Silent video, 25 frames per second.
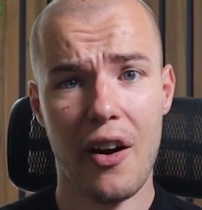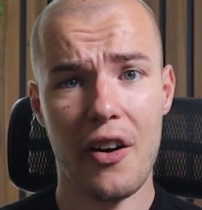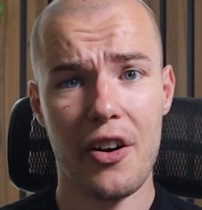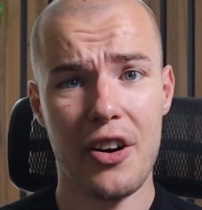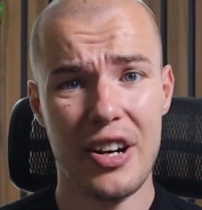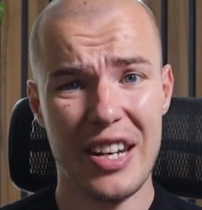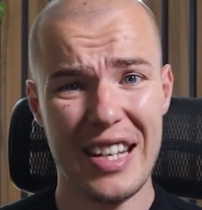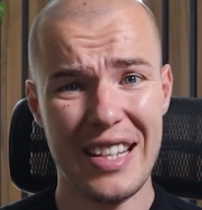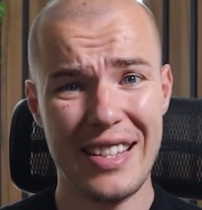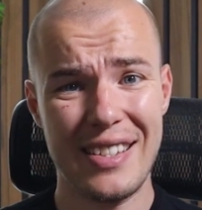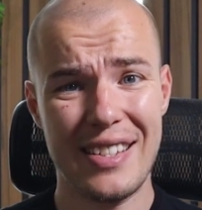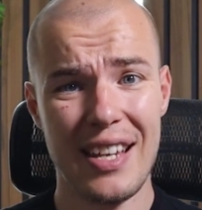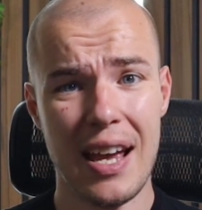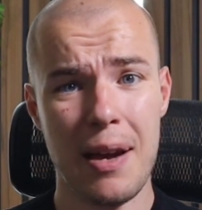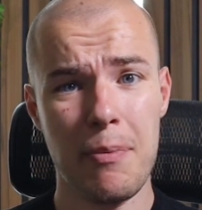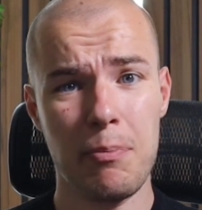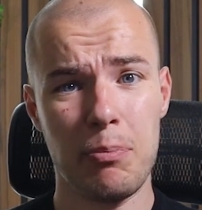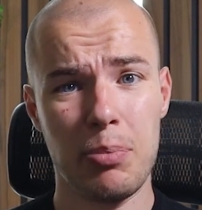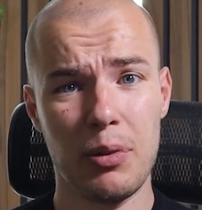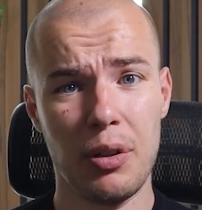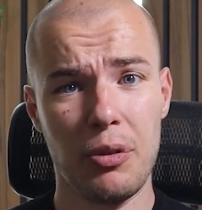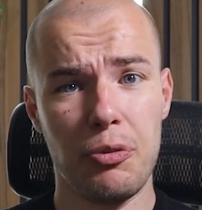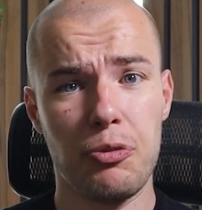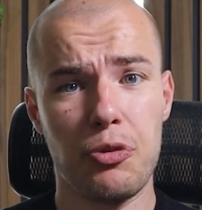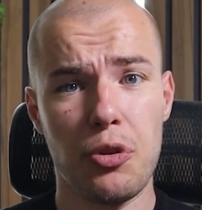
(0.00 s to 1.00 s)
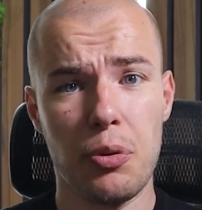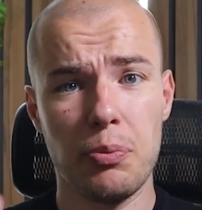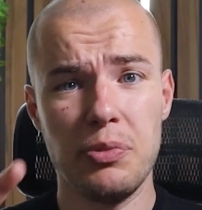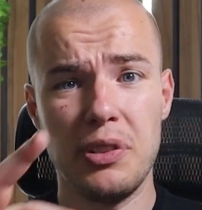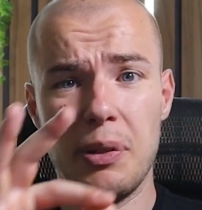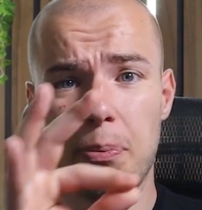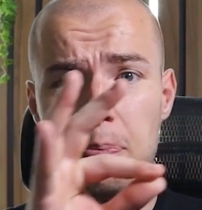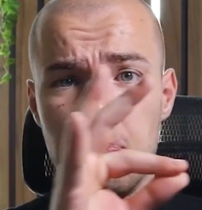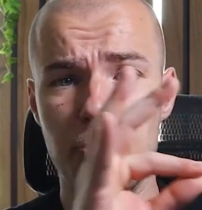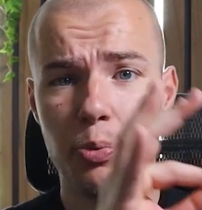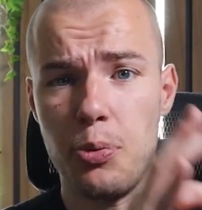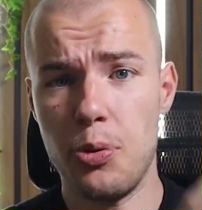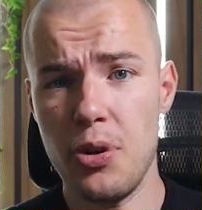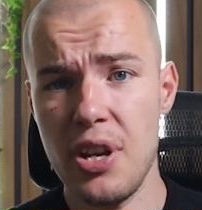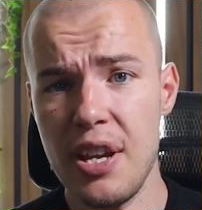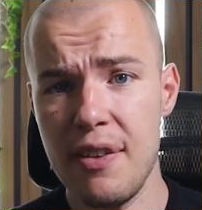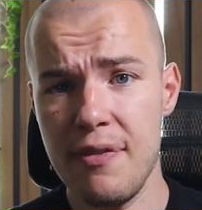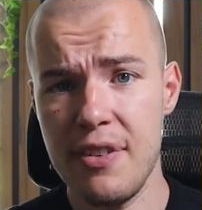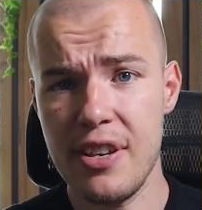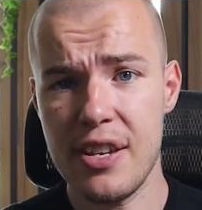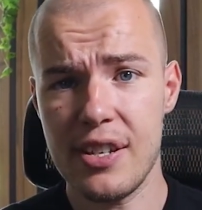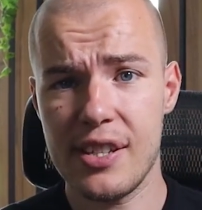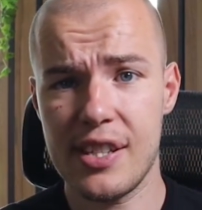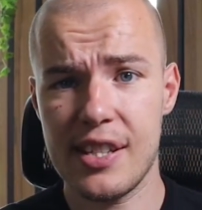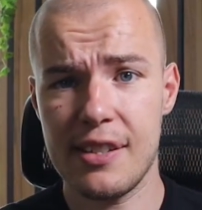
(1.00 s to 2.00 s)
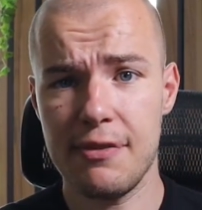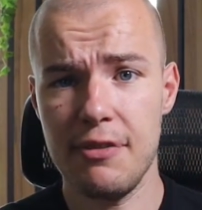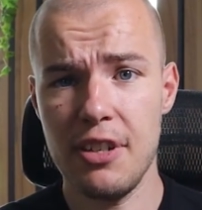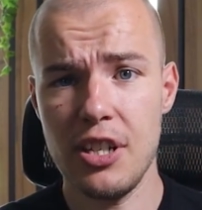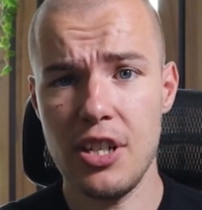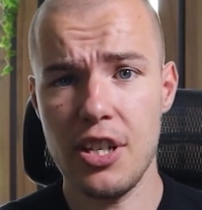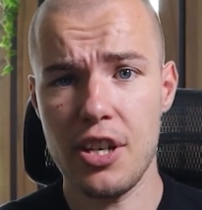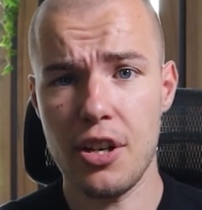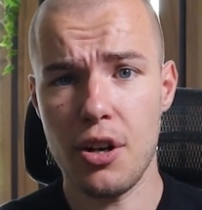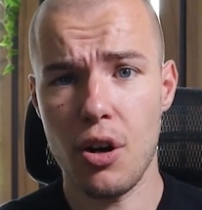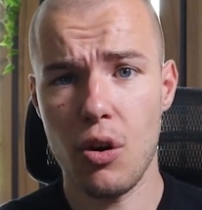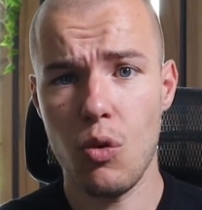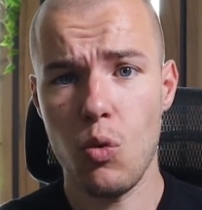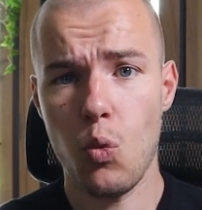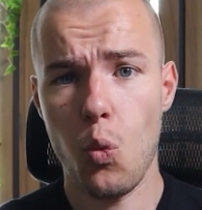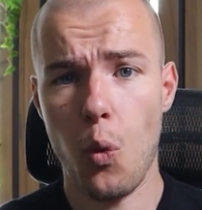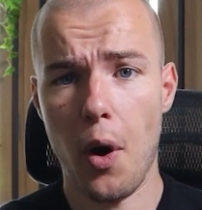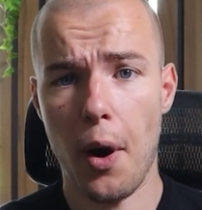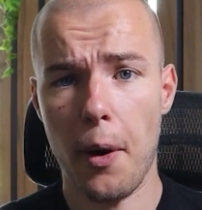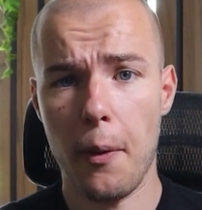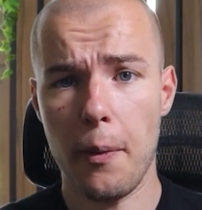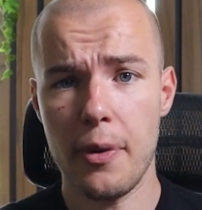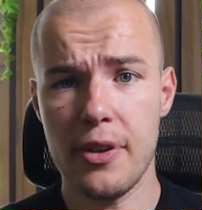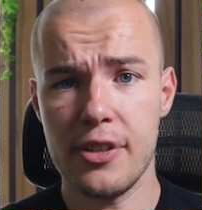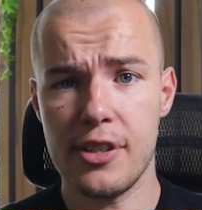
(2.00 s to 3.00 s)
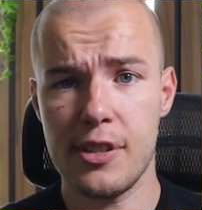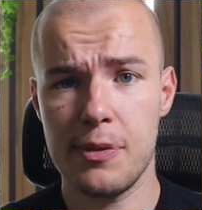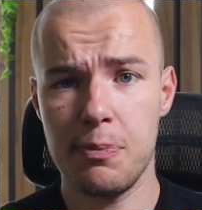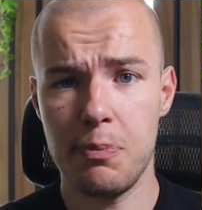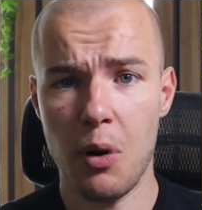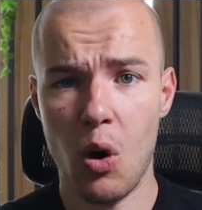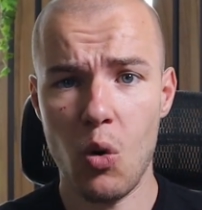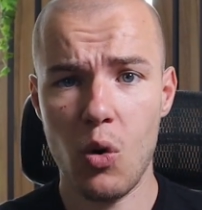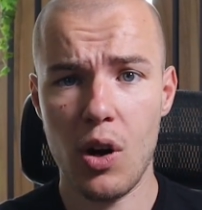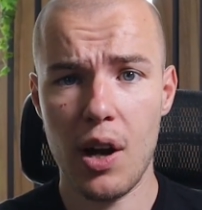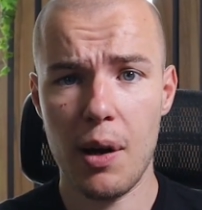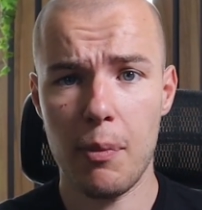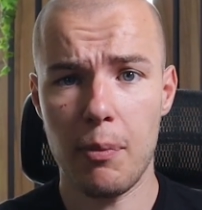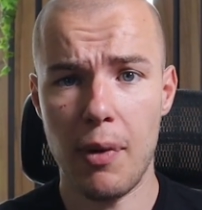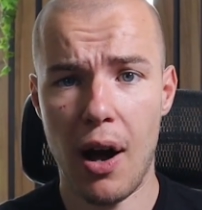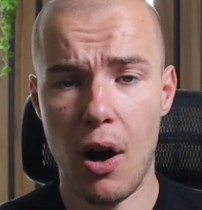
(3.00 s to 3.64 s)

our example from the previous video where we spoke